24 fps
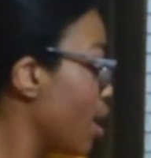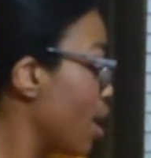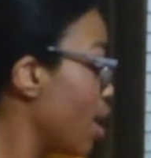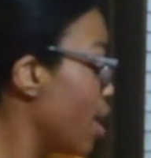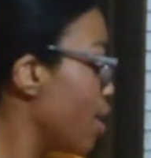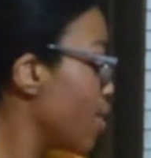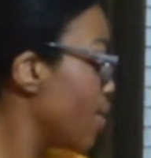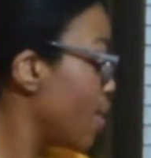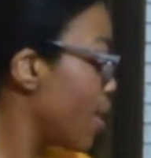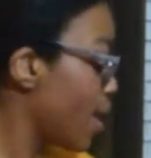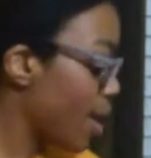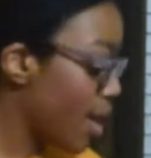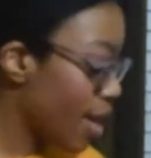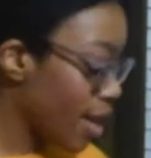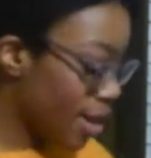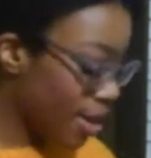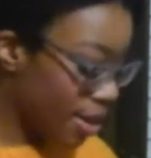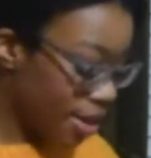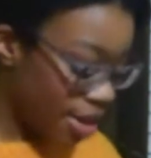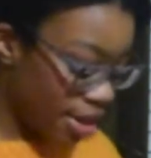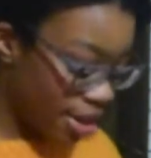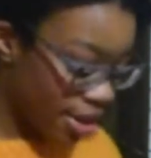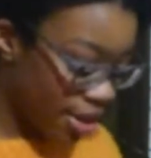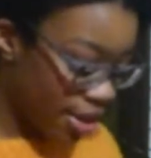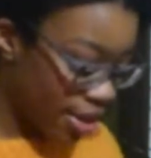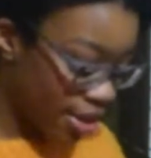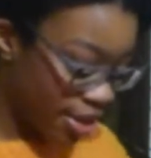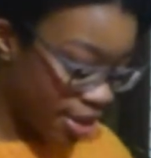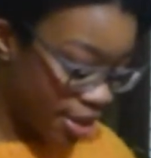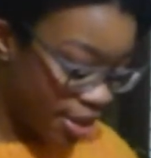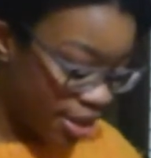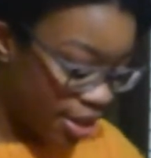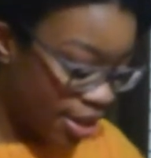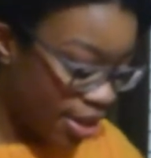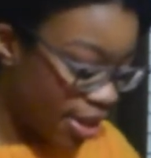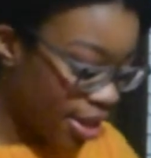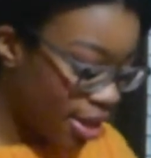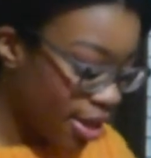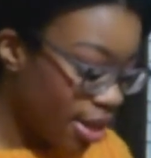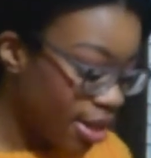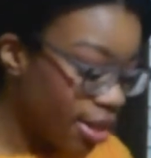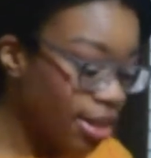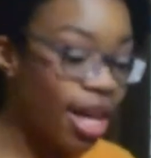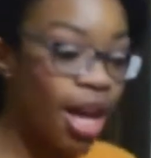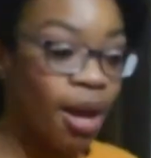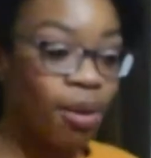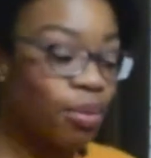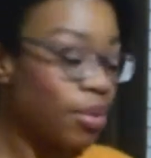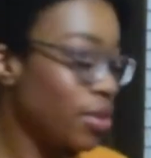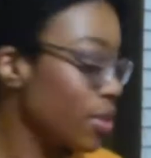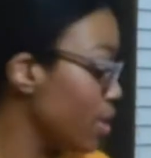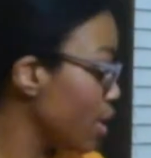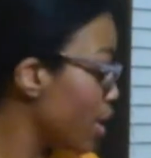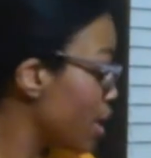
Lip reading: And then that was